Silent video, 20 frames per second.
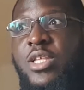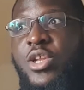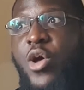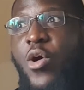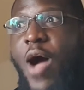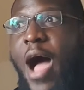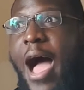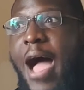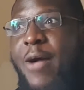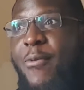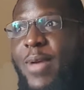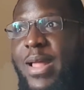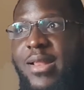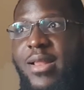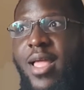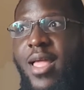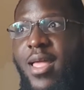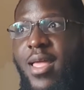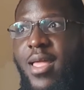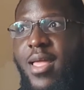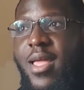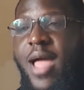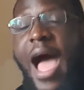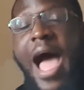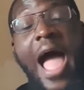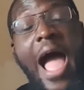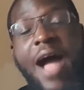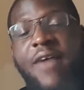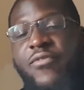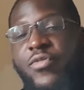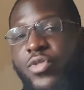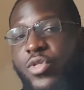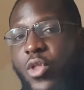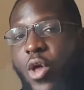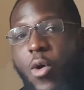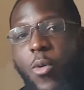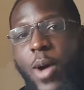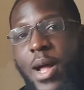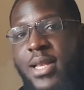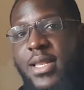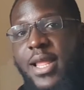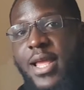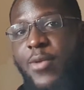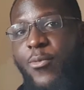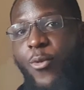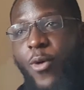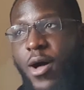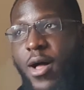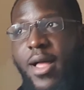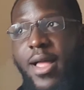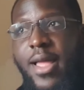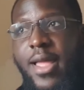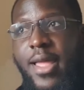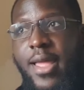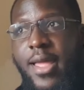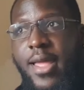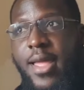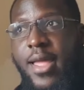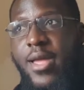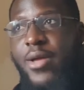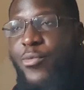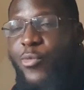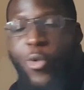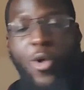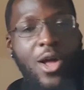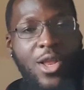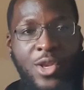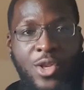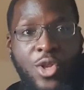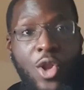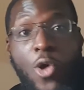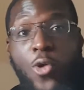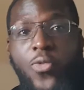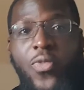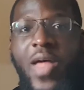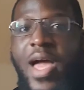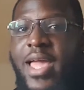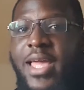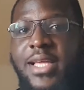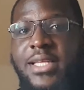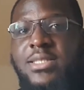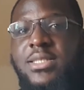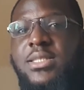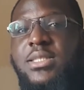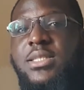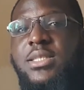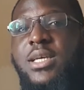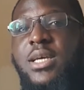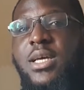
I went I have no idea what note that is.